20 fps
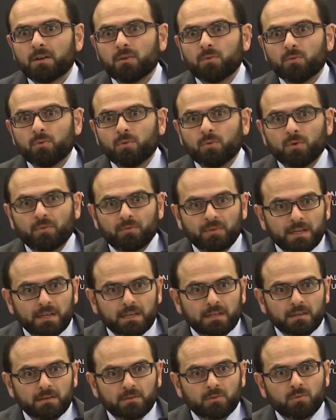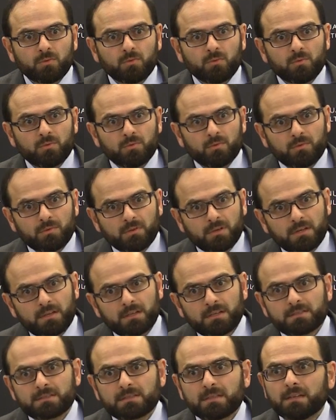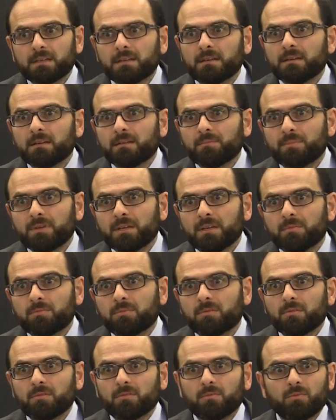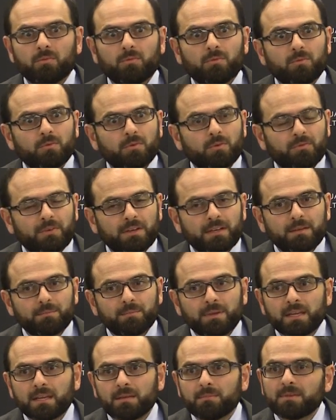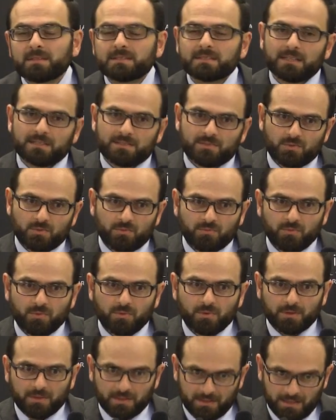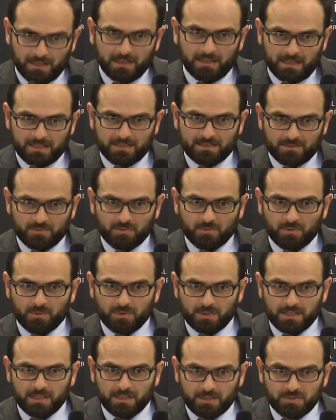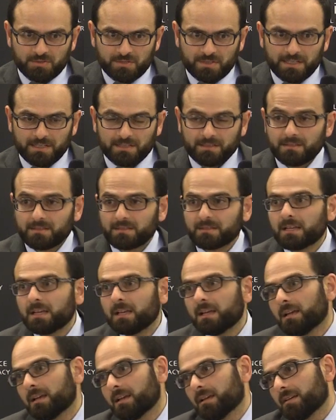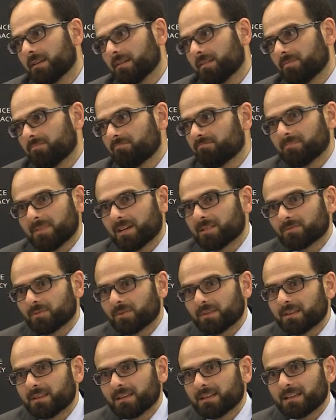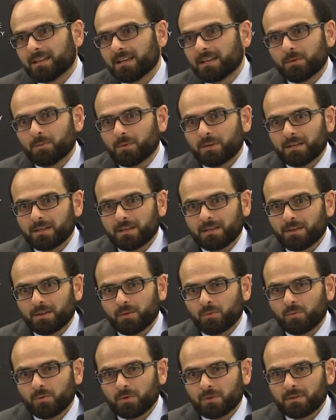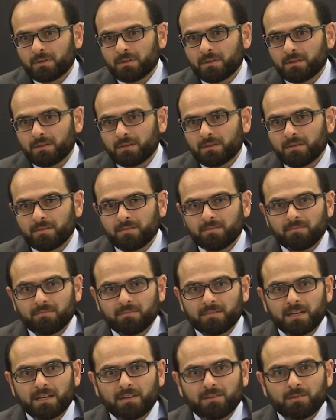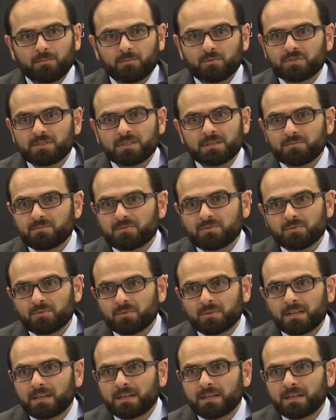who offend who uh, sell people who offend babies and so forth uh, as you uh, illustrated uh, I don't think anyone in the world, uh, neither Muslims nor